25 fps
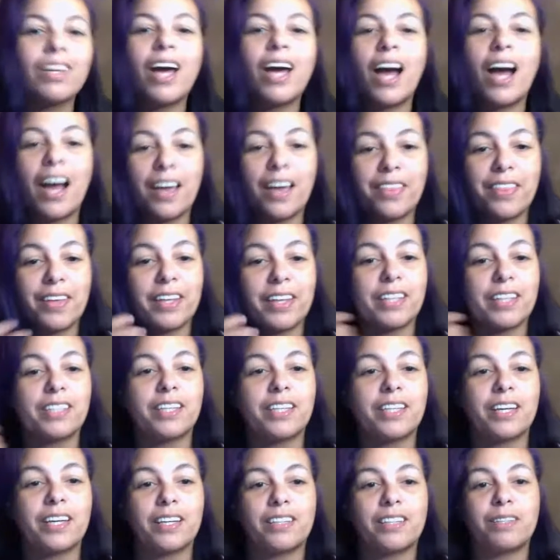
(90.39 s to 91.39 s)
I think
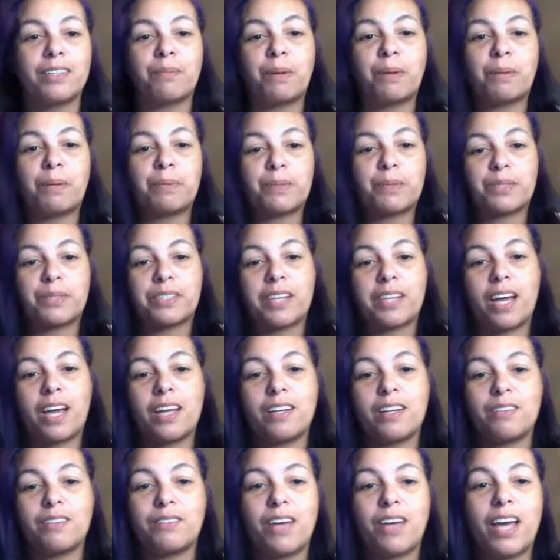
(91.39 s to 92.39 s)
the purple's
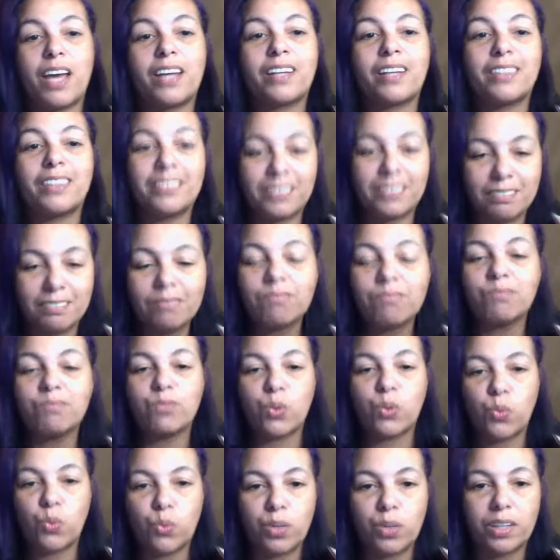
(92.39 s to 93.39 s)
kind of like
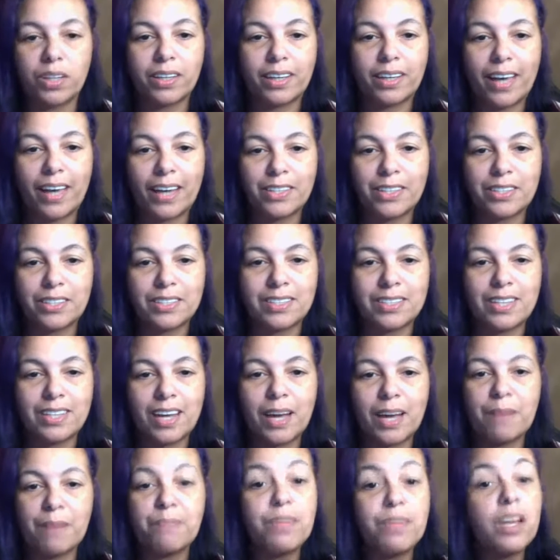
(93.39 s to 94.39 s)
really catching
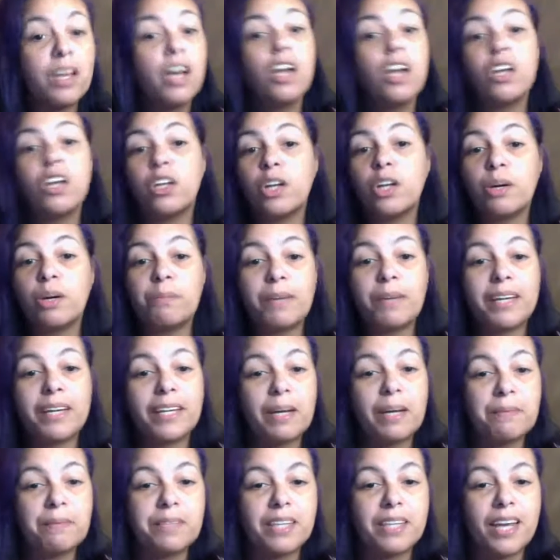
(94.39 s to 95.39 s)
today. No
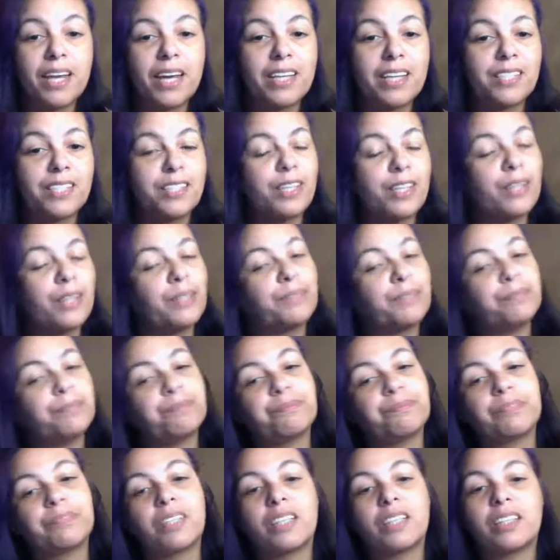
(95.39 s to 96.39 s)
makeup today, so
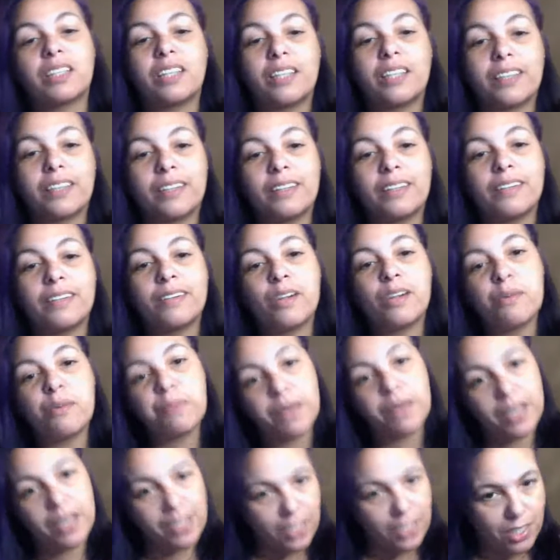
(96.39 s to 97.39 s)
looking a little
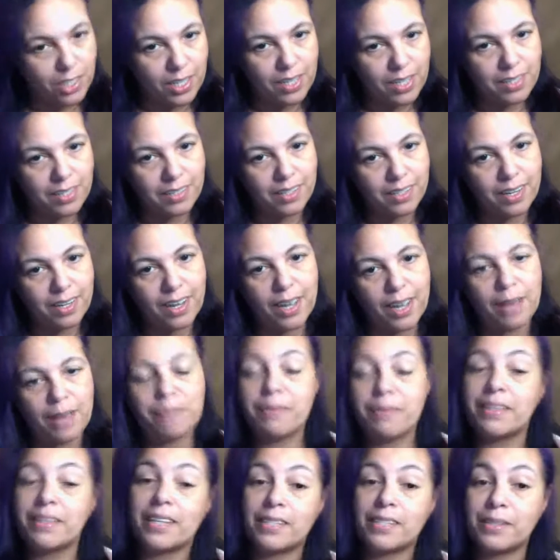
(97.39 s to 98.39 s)
plain Jane today,
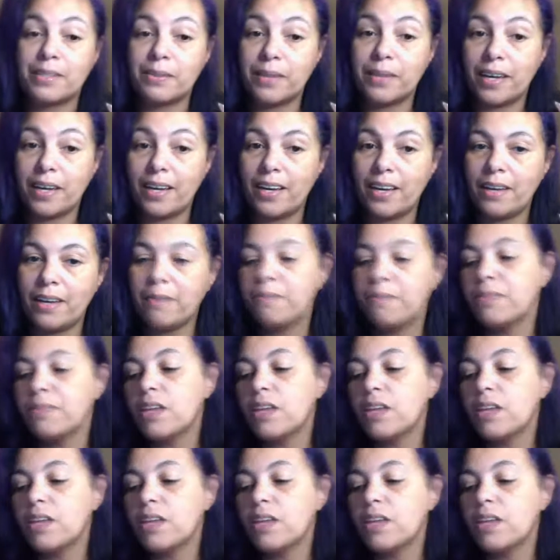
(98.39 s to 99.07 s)
but that's okay.